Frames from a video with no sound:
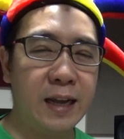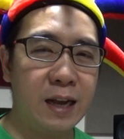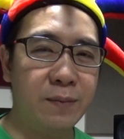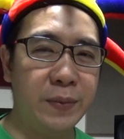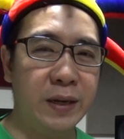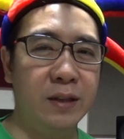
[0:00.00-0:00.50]

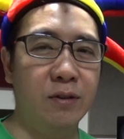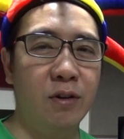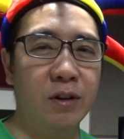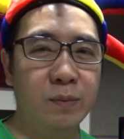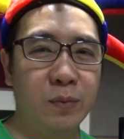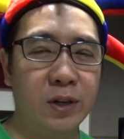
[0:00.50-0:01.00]
amp and
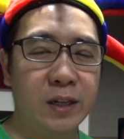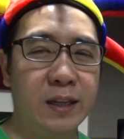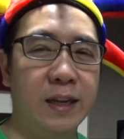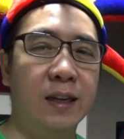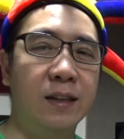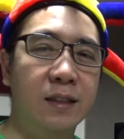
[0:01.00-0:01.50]
onboard
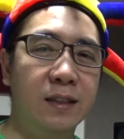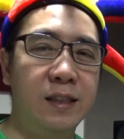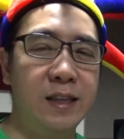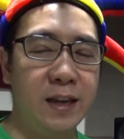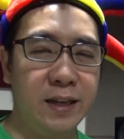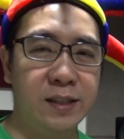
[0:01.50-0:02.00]
Hegel
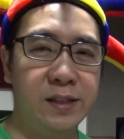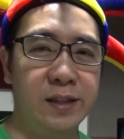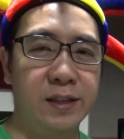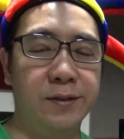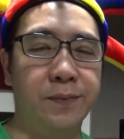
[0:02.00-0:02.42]
DAC.